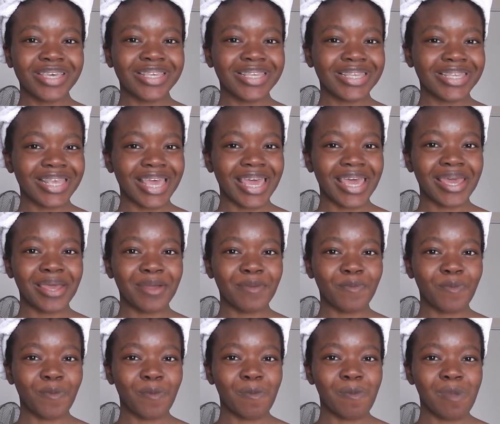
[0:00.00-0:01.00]
say,
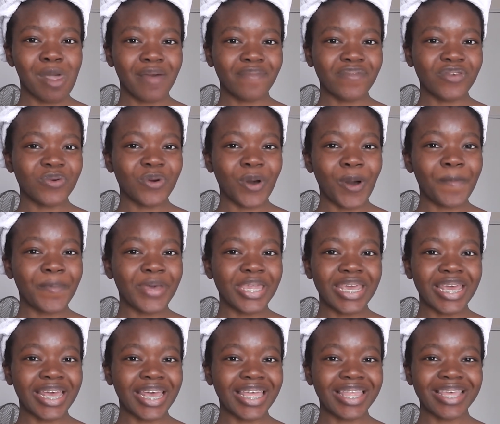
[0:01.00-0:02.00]
Have you got a minute?